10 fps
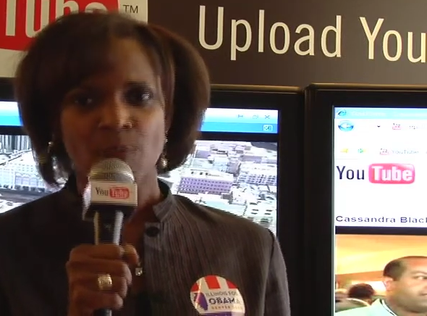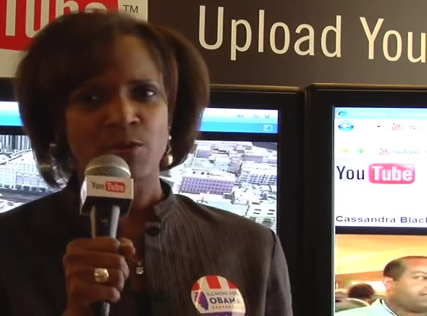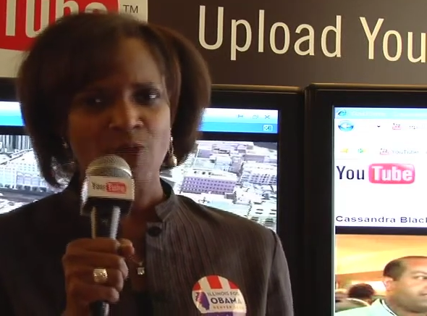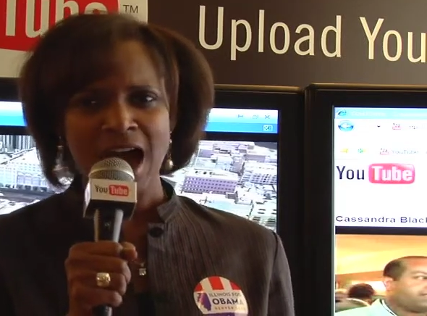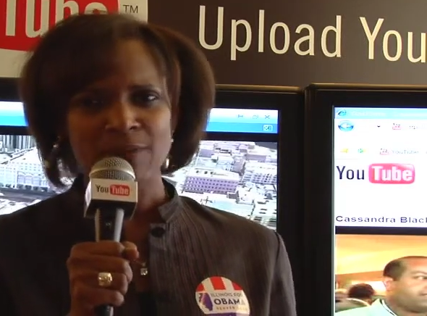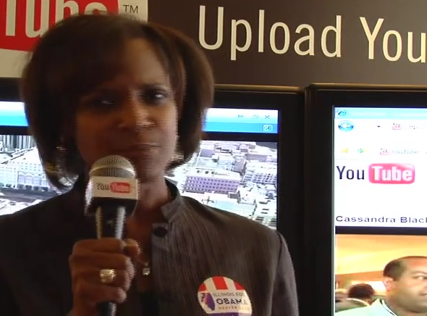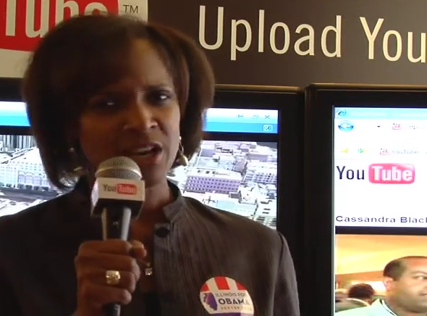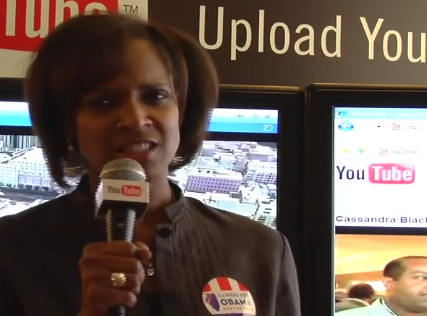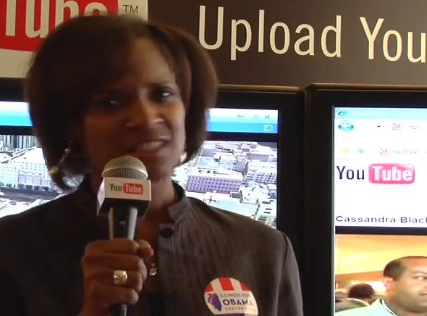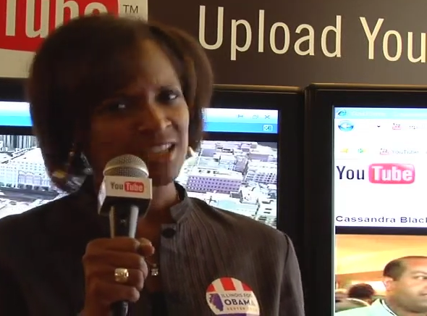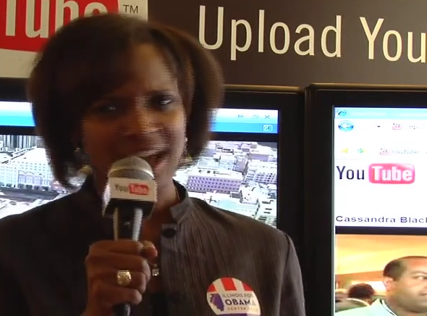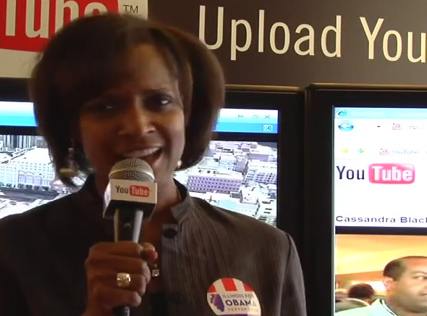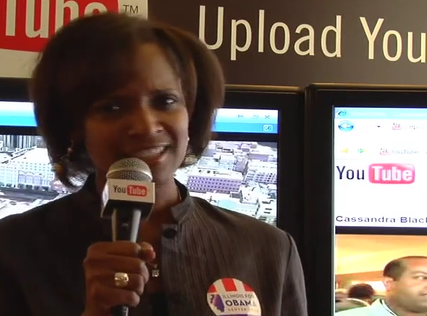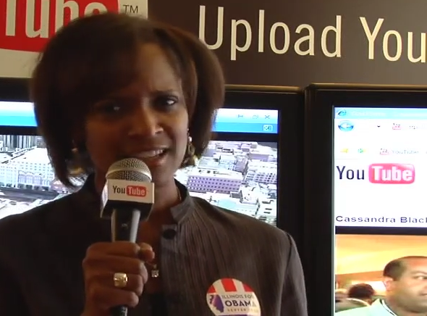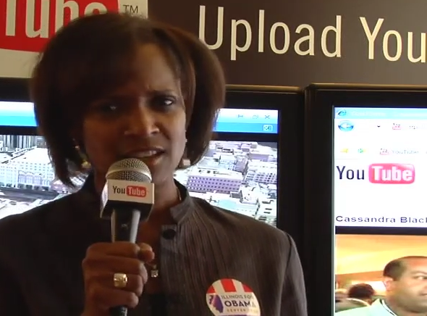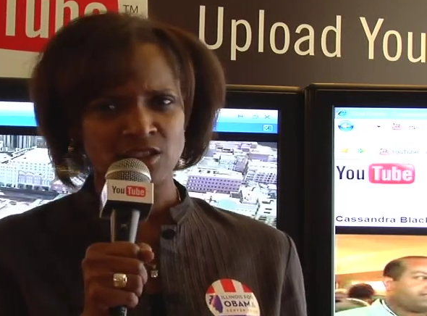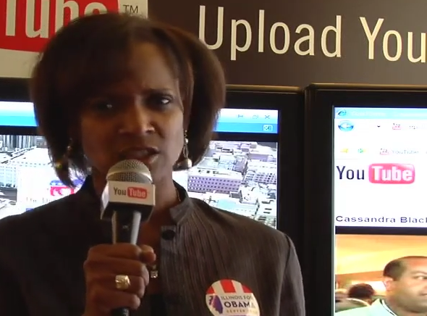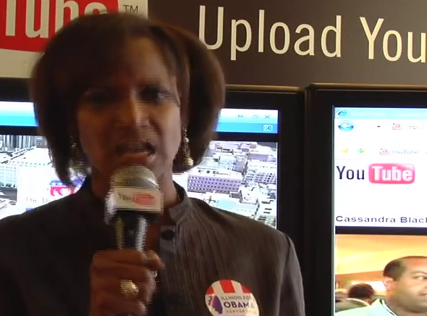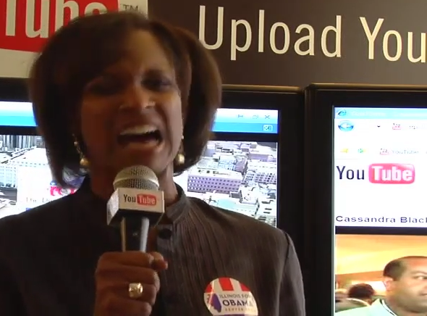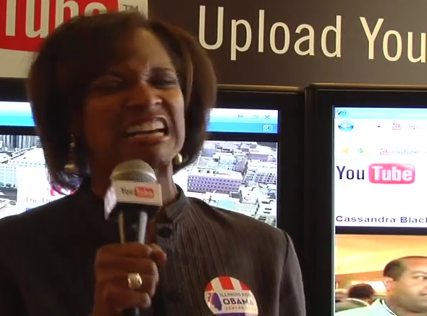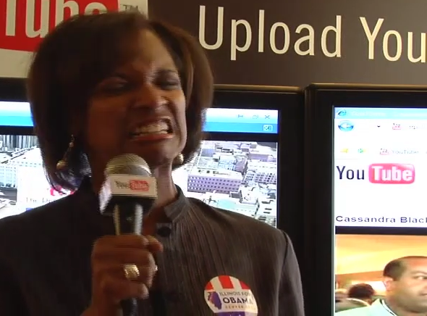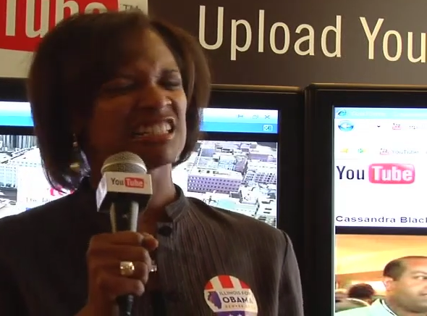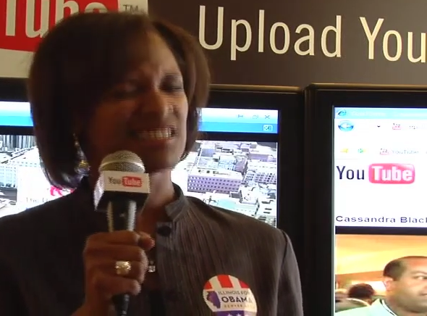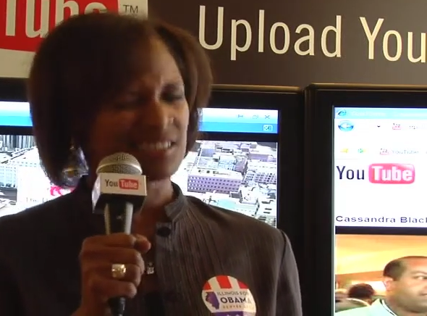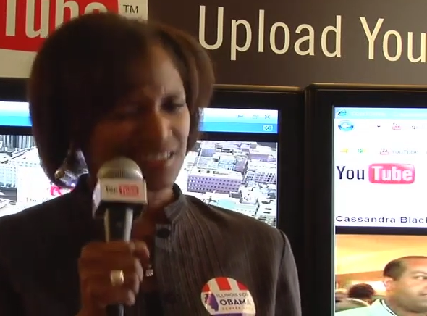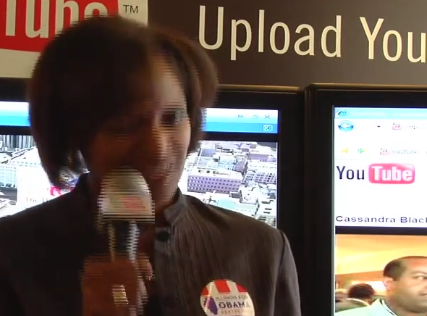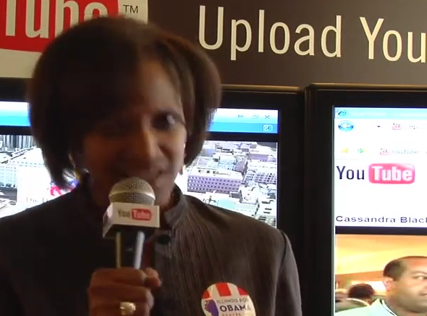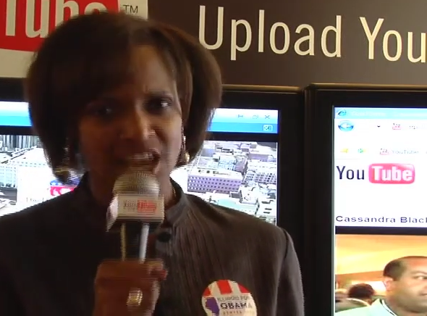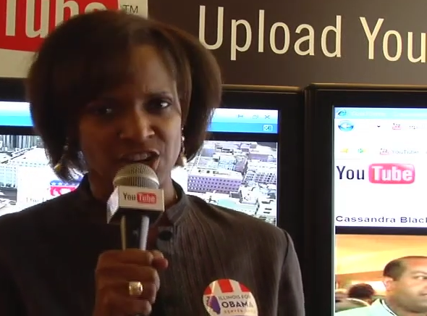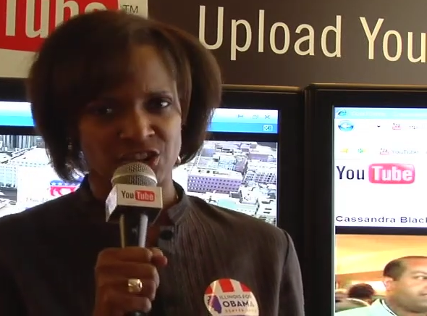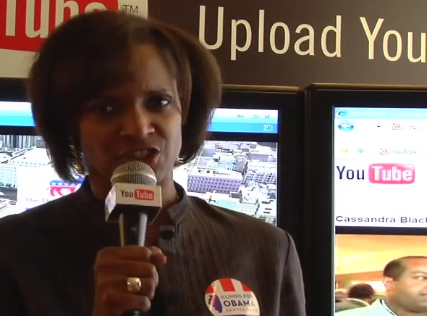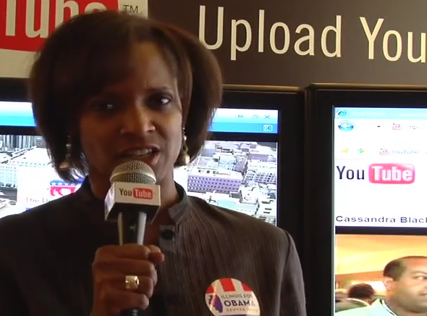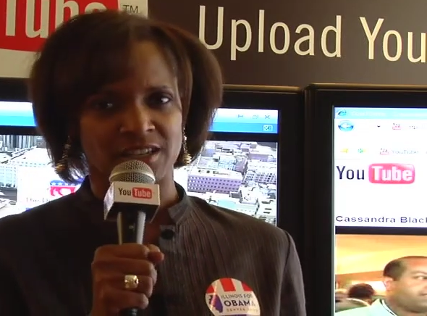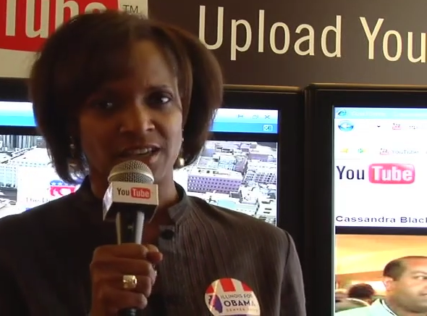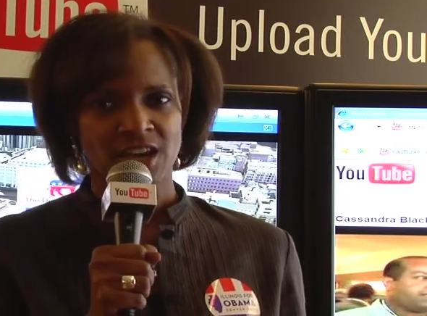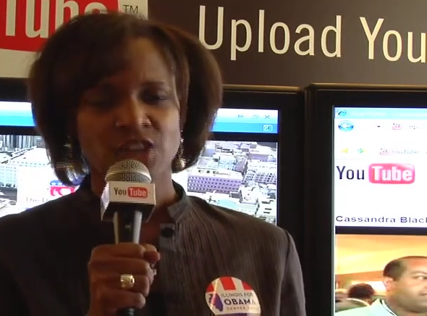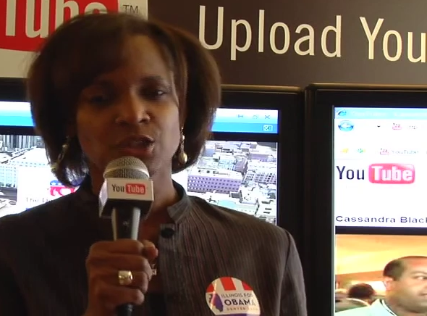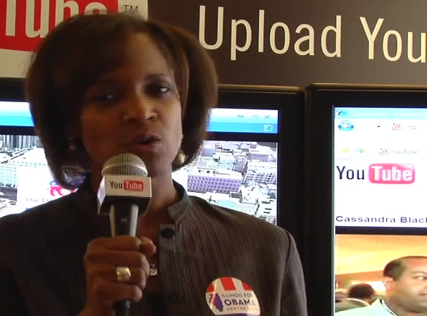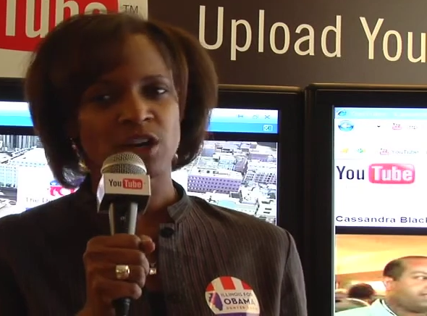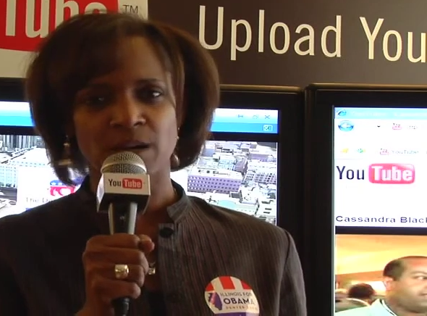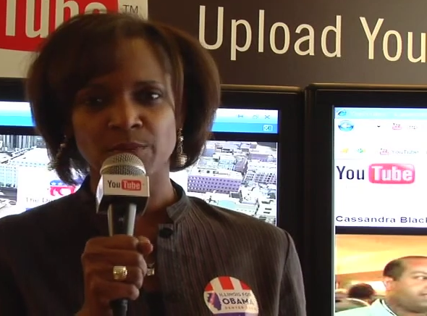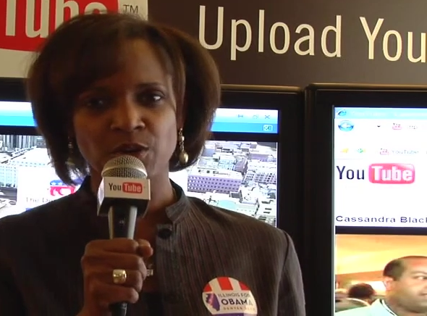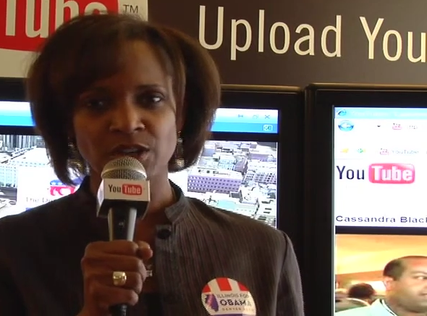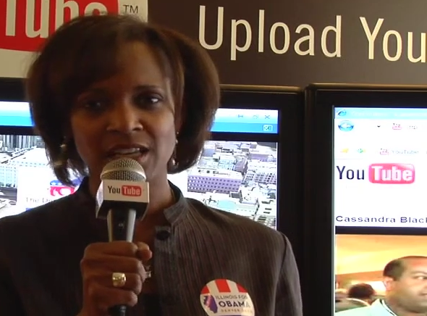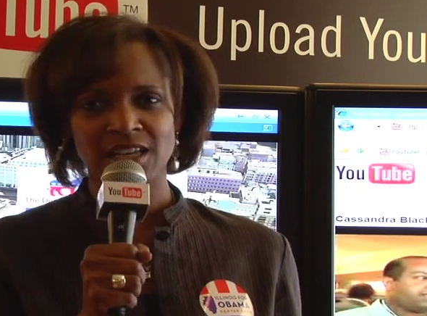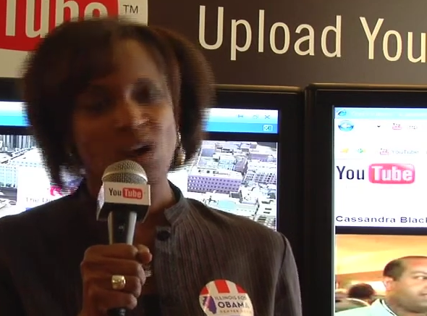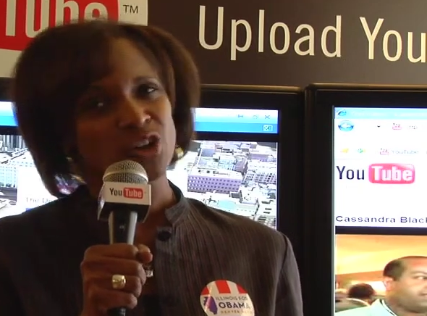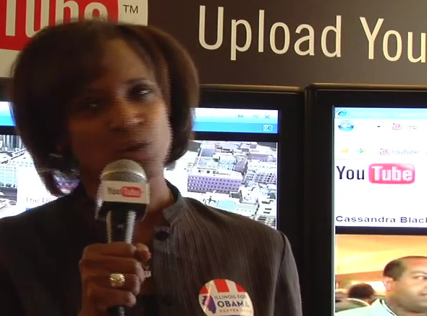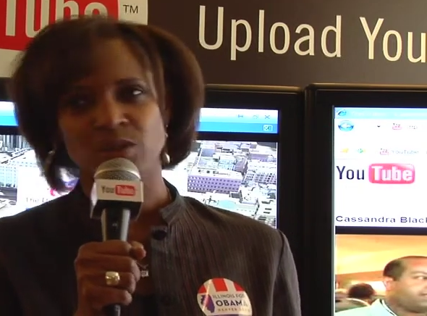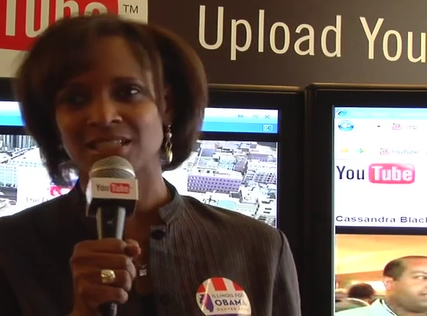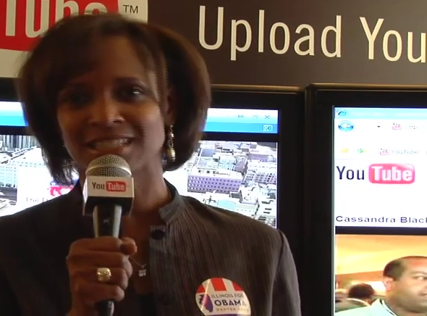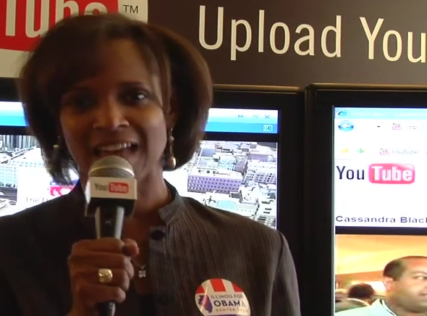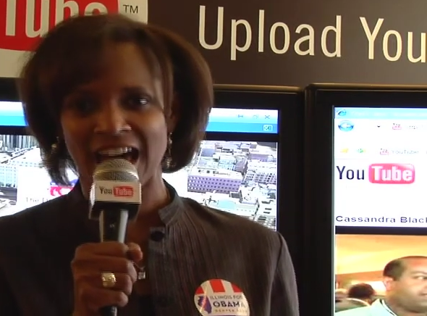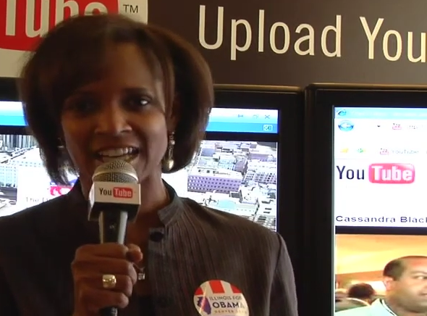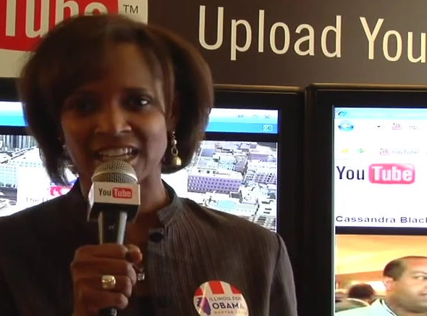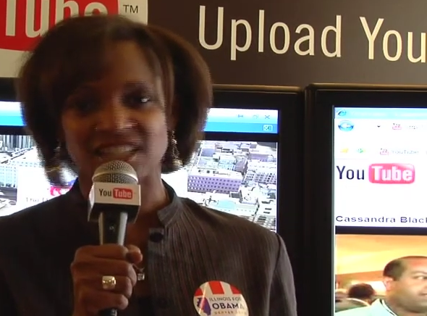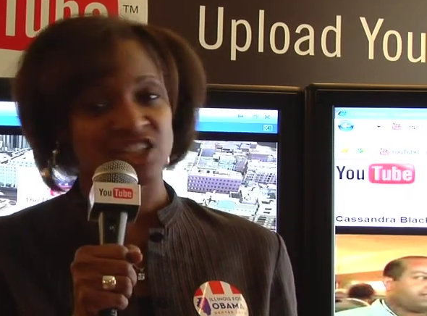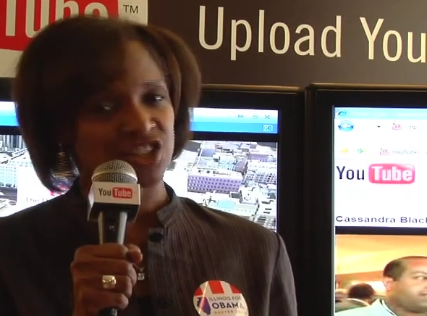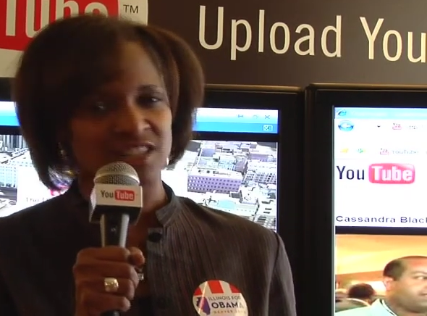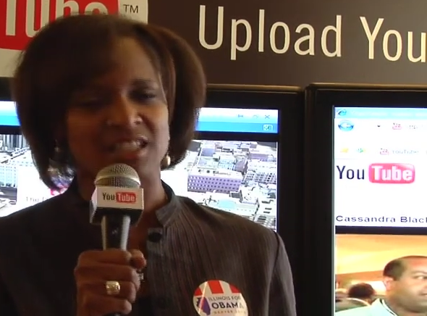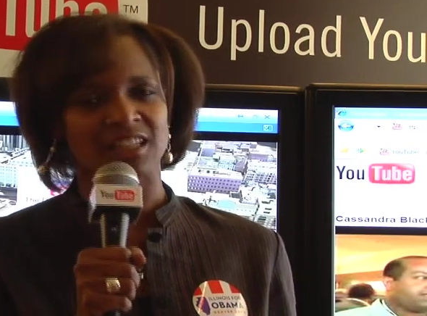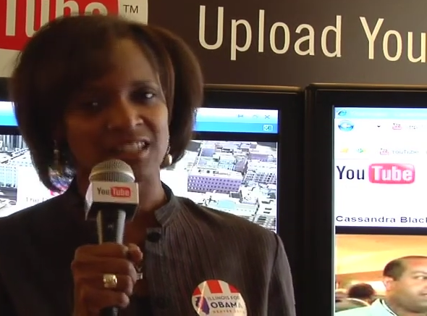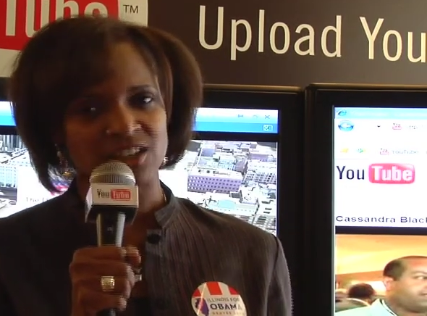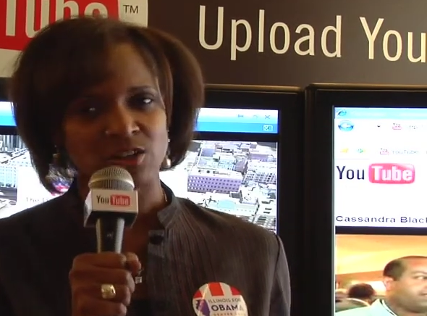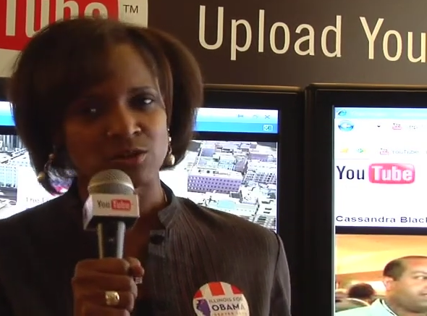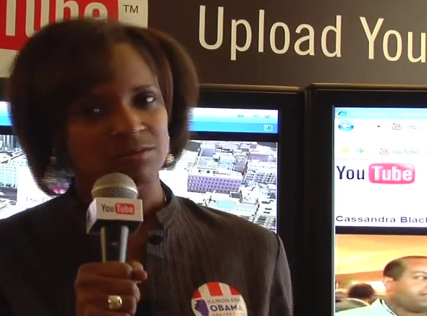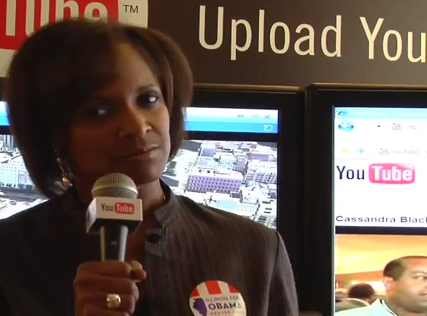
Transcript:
Speaker 1: Barack brings good ideals, good energy to a community or to a society that needs a little